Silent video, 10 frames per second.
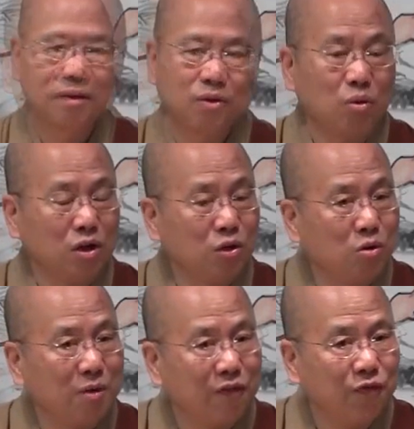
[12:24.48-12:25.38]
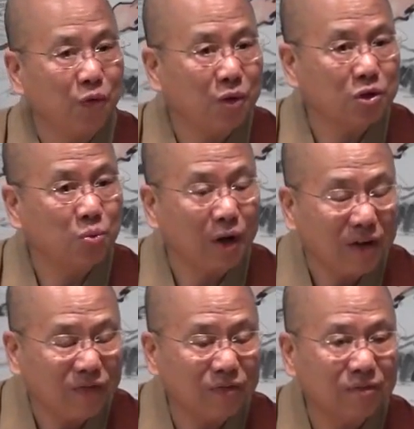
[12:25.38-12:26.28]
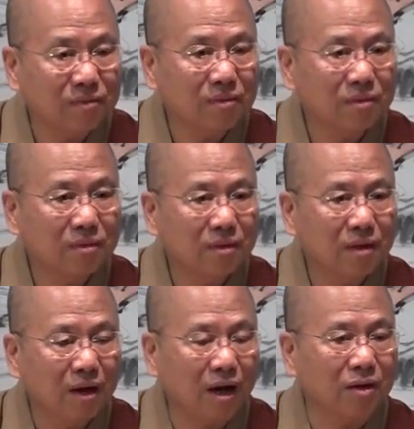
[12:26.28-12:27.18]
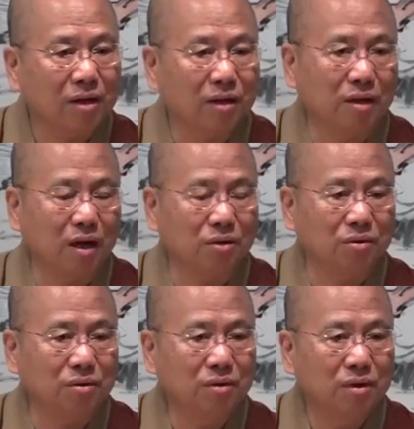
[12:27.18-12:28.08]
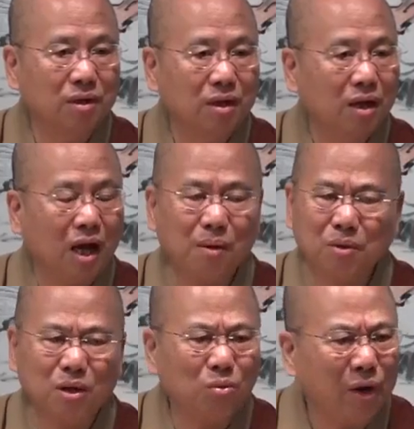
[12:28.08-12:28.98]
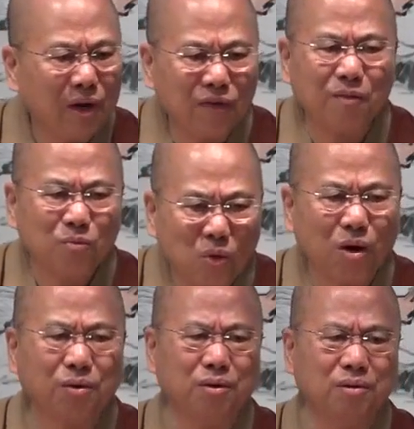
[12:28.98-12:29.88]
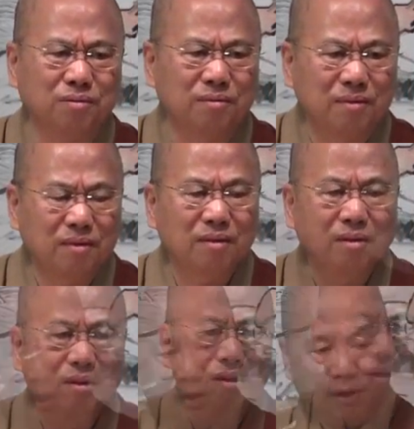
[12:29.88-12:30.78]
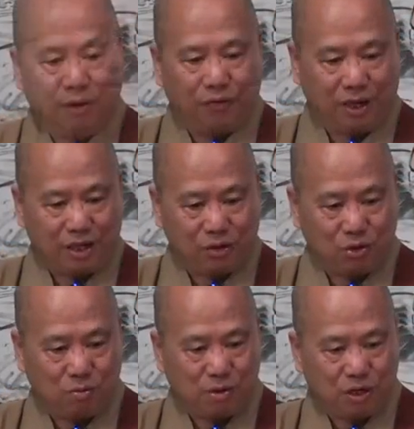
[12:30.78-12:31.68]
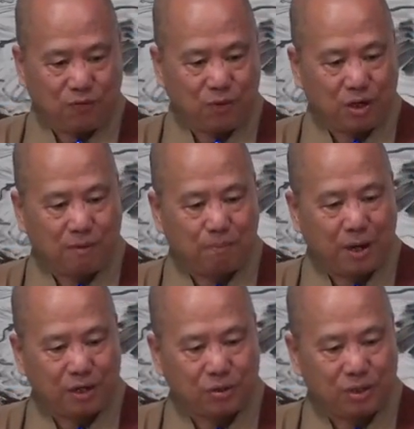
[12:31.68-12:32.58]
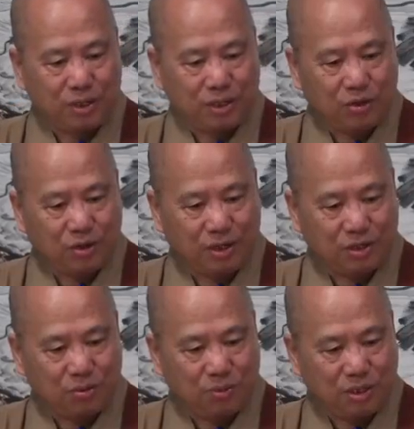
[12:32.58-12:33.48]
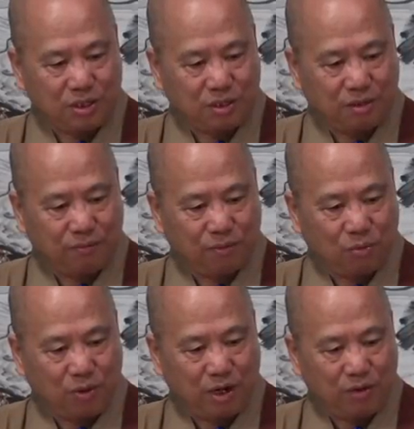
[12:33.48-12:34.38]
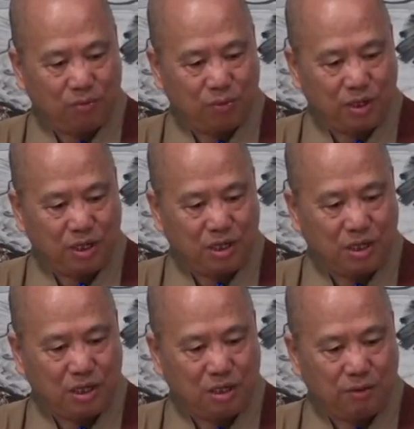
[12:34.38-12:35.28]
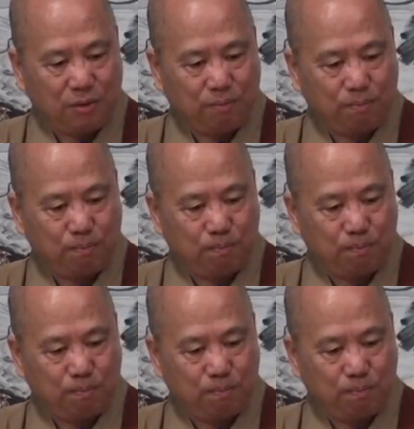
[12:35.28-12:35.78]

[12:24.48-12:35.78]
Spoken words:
You want to know my first wave? How can I tell you? I'm not a wave, I'm water. Thank you so much for your compassion and teaching us wisdom. When we